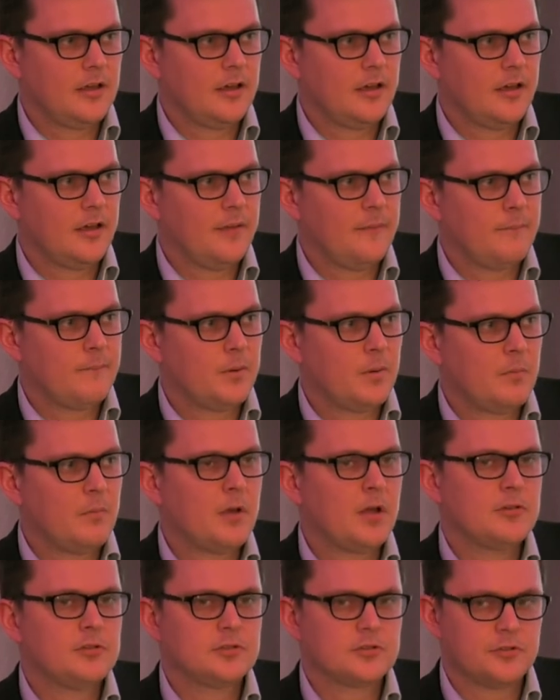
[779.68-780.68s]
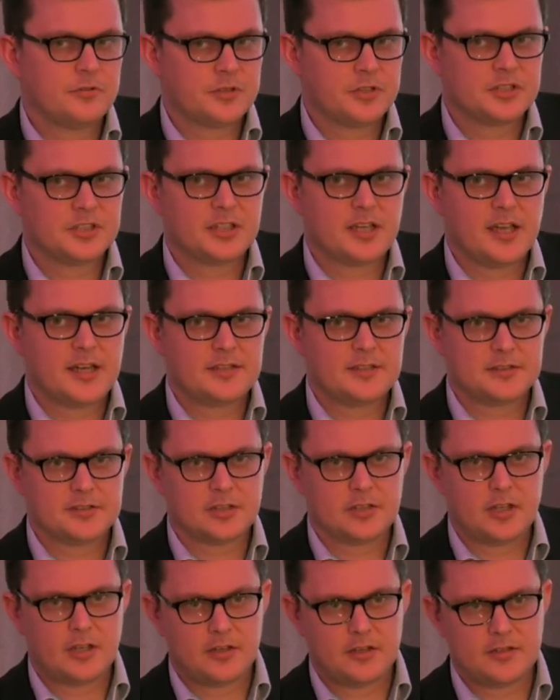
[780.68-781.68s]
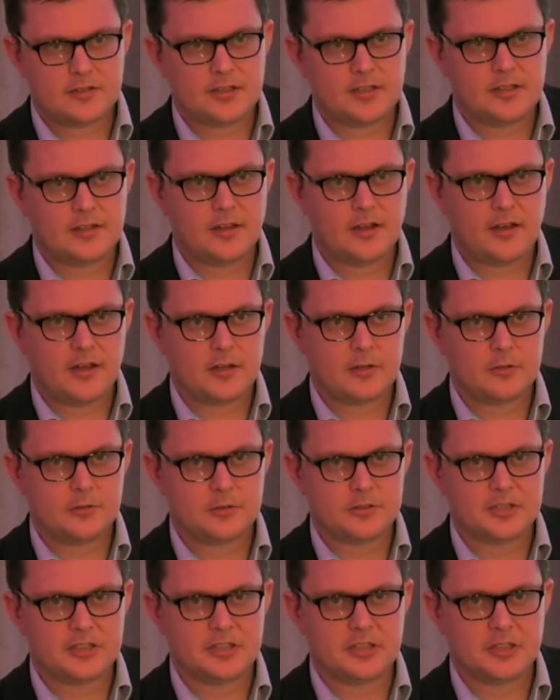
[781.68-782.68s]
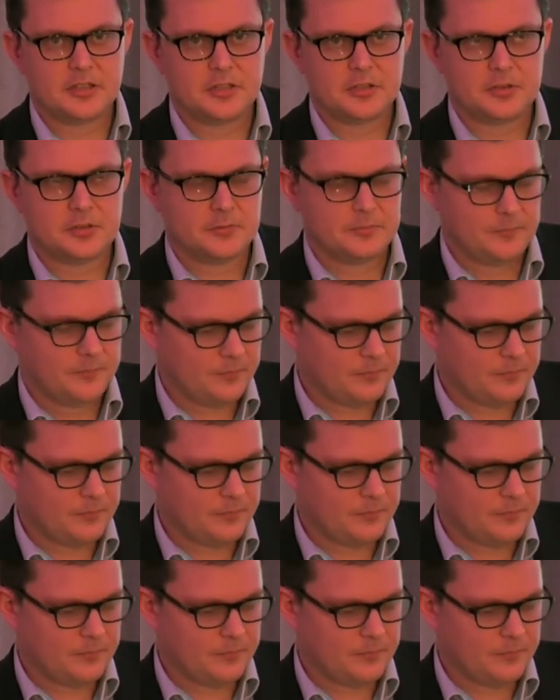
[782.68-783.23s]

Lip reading: but most surrogacy cases are heard at the High Court in London.